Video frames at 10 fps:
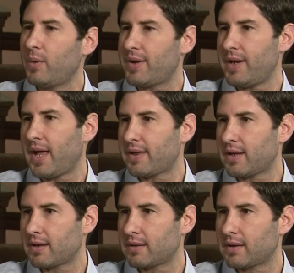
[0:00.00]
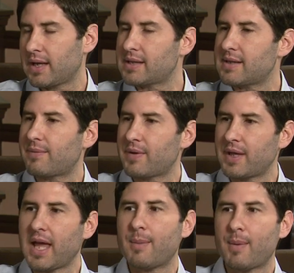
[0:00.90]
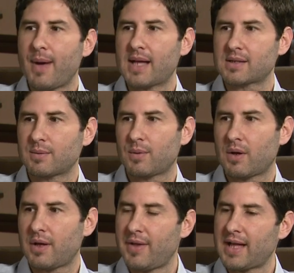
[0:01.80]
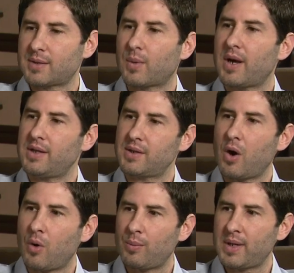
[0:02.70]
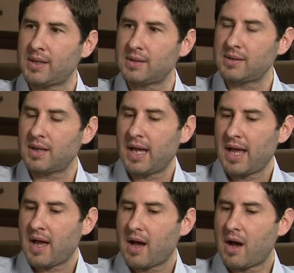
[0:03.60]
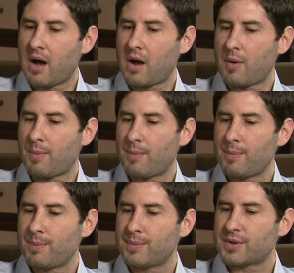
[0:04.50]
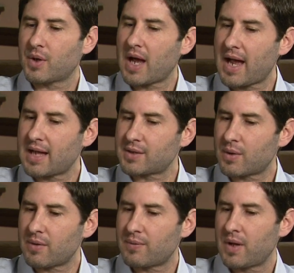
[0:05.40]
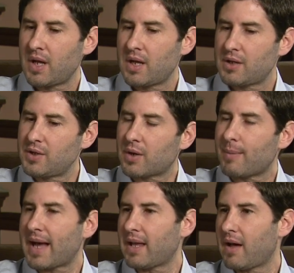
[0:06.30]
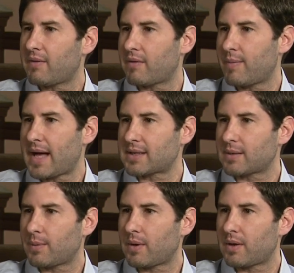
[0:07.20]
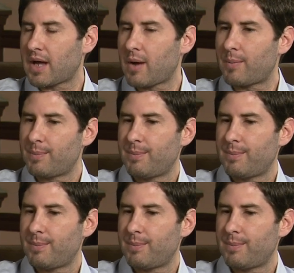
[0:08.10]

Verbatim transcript: with nothing except for the game of basketball, and that's where his home is. Um, so I, I sort of took my love of basketball and how